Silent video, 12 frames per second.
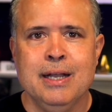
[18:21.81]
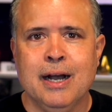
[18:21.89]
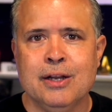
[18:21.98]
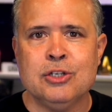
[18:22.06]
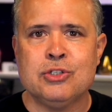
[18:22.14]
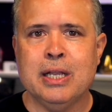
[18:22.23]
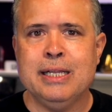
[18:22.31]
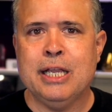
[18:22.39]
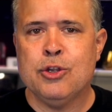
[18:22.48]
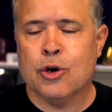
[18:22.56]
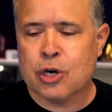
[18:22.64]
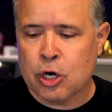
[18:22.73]
Understand
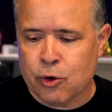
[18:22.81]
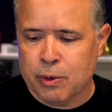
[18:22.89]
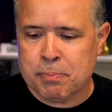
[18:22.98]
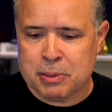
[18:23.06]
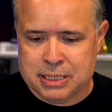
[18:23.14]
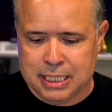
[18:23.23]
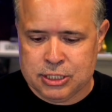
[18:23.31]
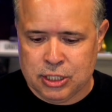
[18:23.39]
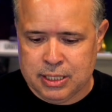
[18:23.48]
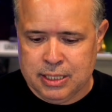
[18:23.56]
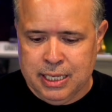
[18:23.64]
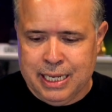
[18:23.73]
that your current
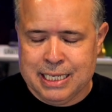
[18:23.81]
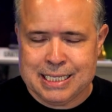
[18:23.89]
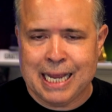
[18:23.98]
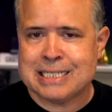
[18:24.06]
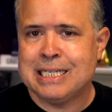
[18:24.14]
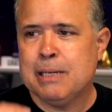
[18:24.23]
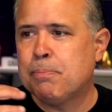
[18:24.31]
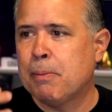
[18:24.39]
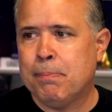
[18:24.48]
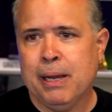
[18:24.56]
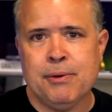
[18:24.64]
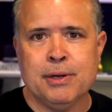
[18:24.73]
position is actually
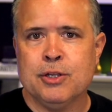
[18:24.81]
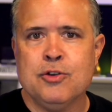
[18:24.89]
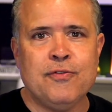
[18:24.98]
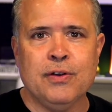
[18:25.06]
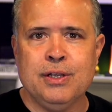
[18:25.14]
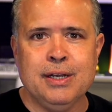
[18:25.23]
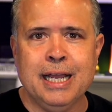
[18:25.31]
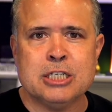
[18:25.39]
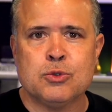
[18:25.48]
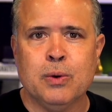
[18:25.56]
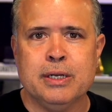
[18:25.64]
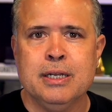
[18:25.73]
preparing you for your
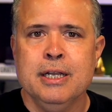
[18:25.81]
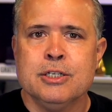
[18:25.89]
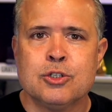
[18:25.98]
next one.